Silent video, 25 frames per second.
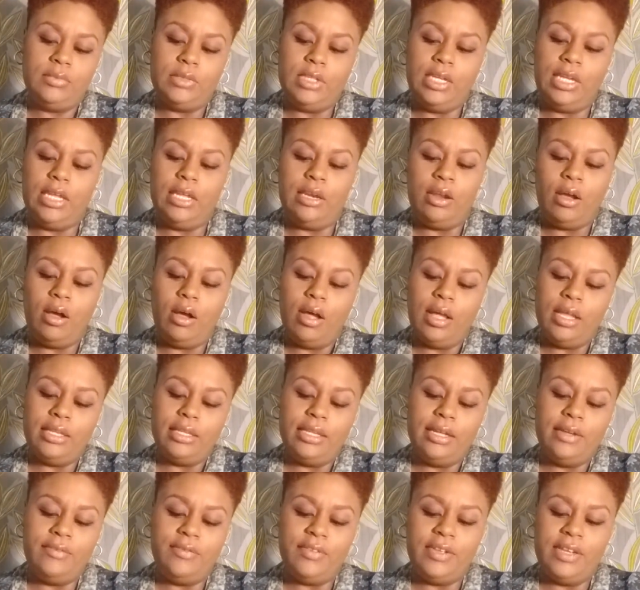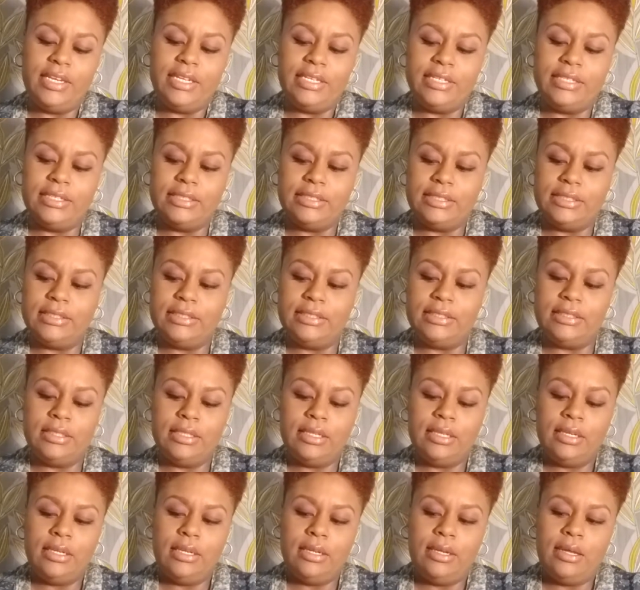And all of it is,
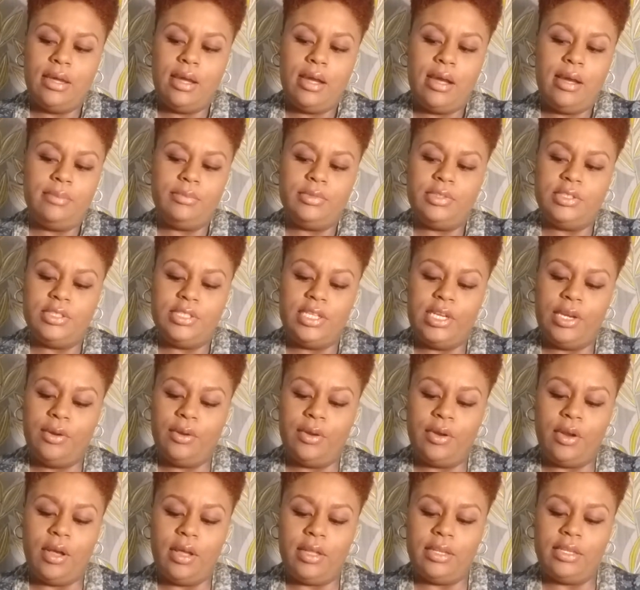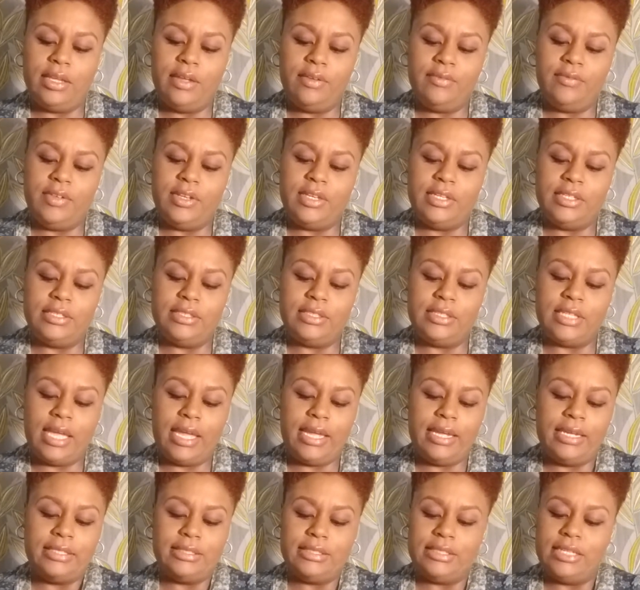I'm just hearing all of it is
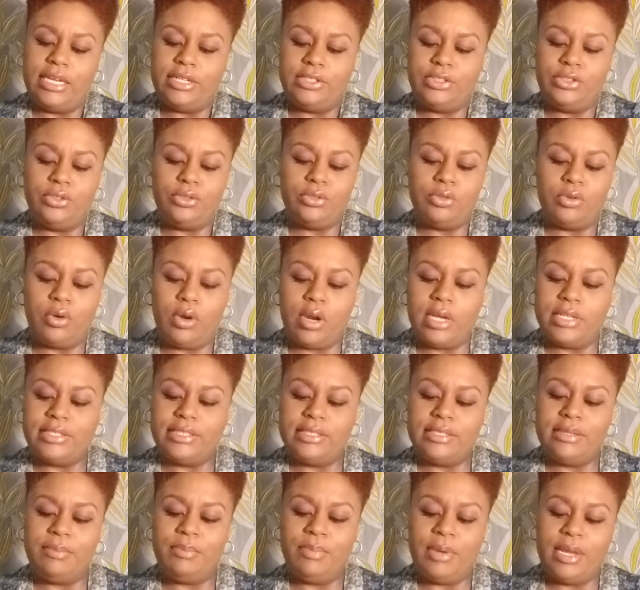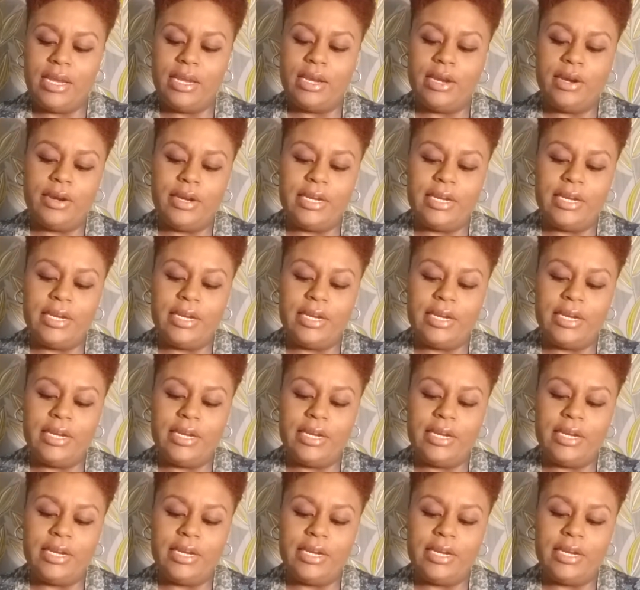like, it's not your cross to bear.